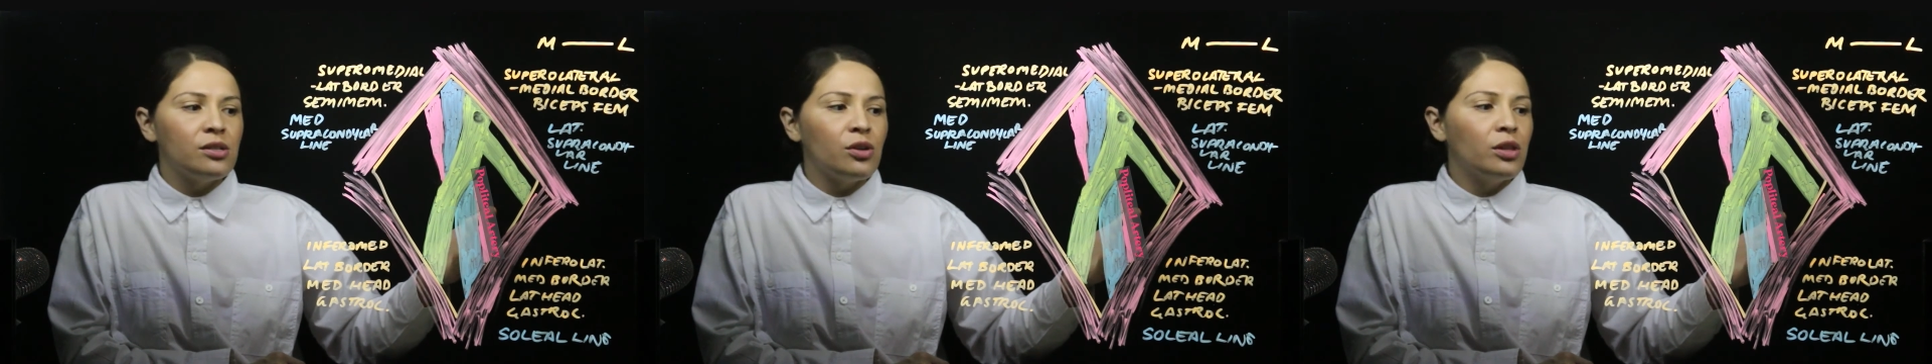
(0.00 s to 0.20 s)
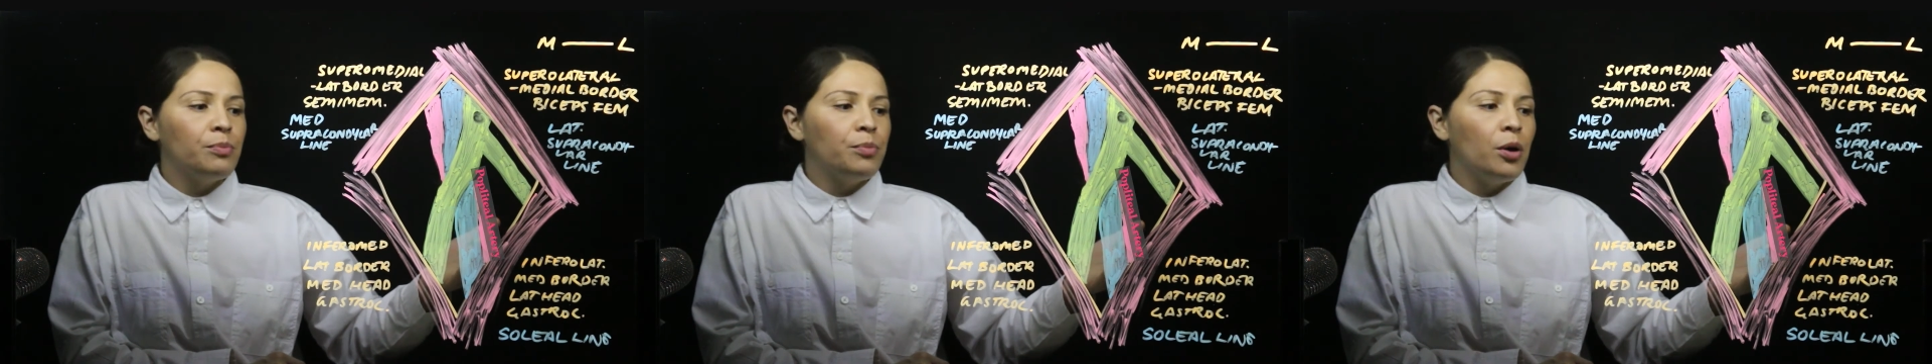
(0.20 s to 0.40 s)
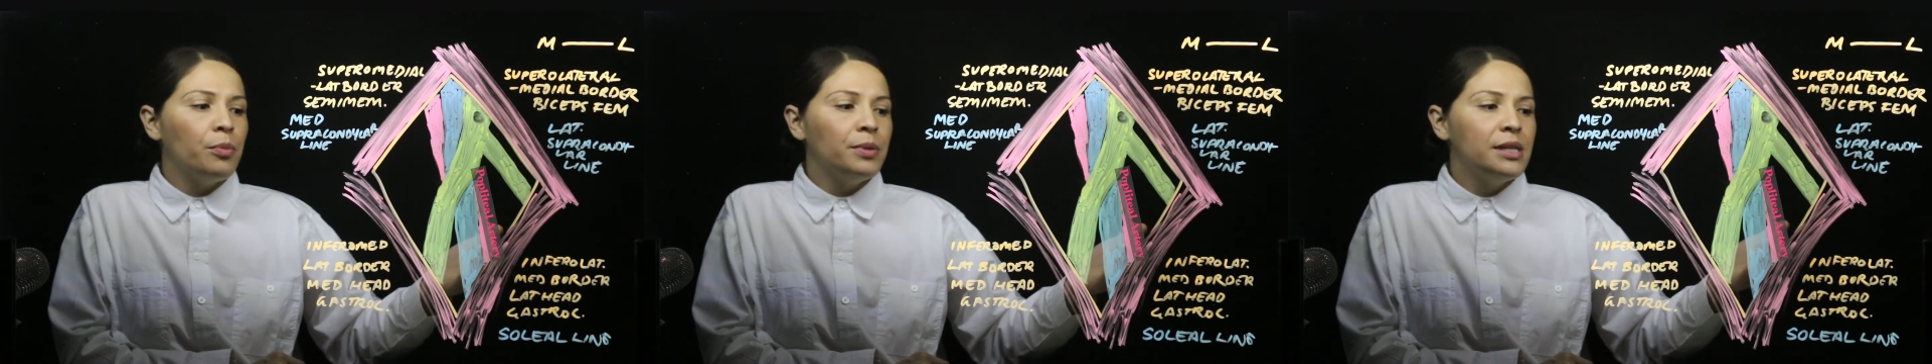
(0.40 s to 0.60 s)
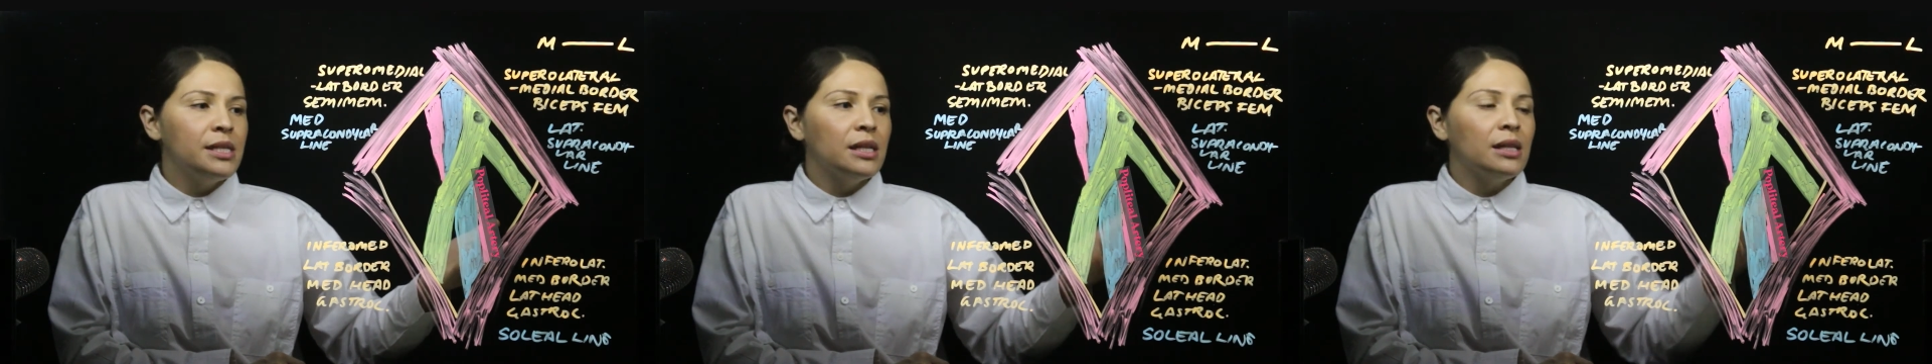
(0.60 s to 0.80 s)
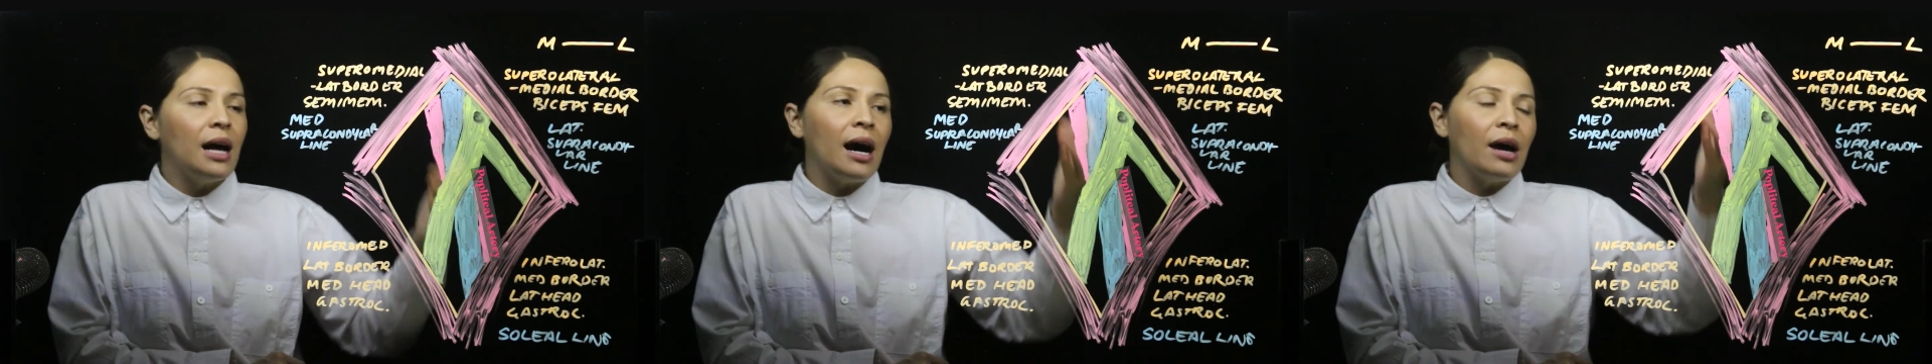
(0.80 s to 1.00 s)
So the
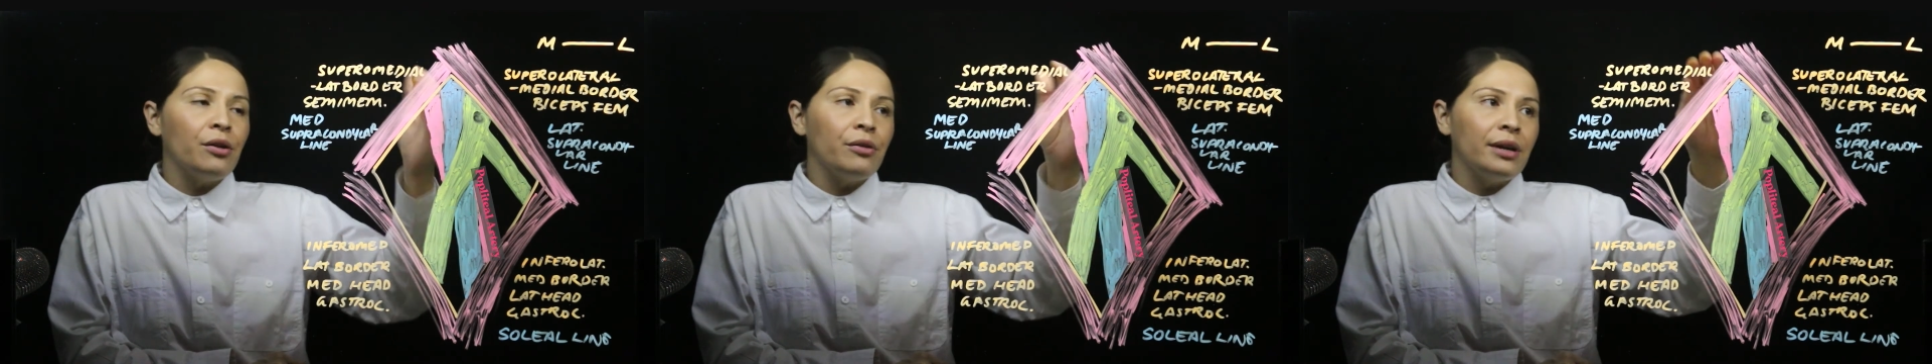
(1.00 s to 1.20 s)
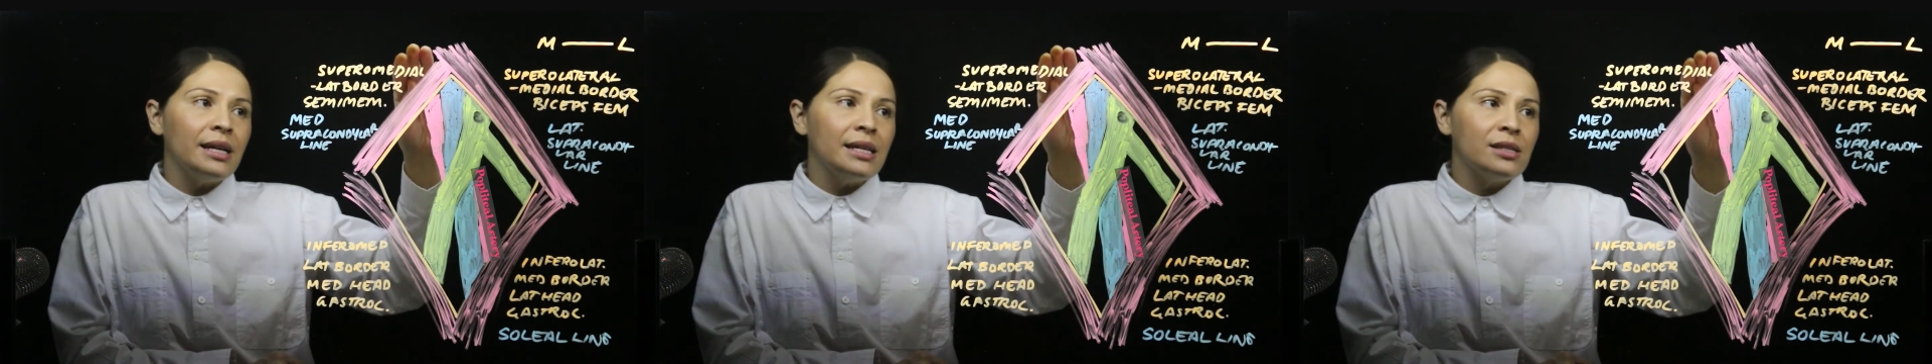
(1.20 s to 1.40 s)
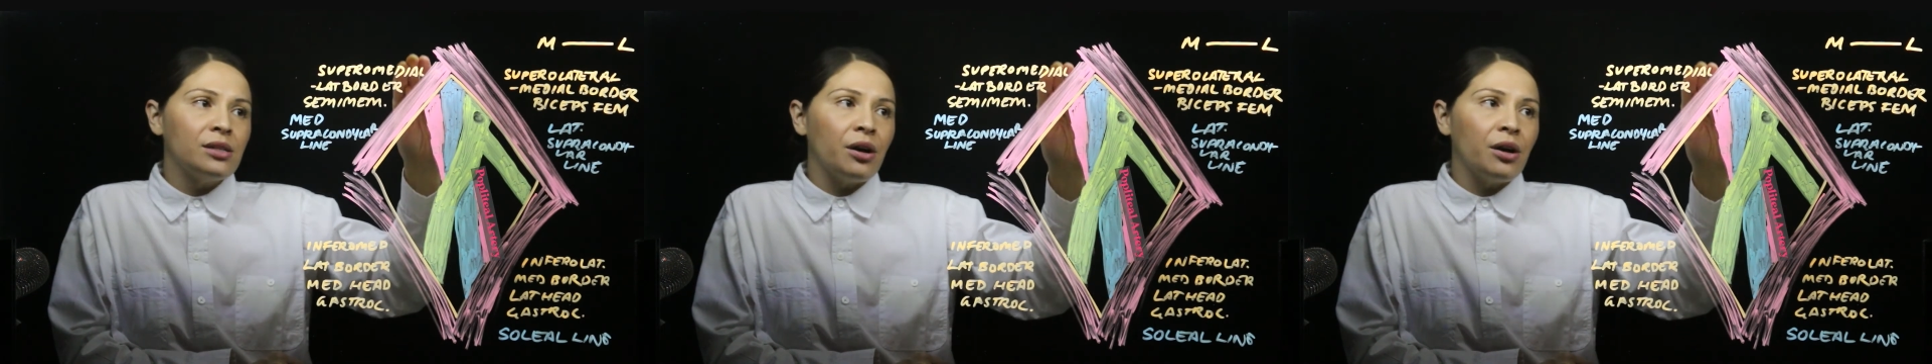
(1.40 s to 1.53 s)
popliteal artery is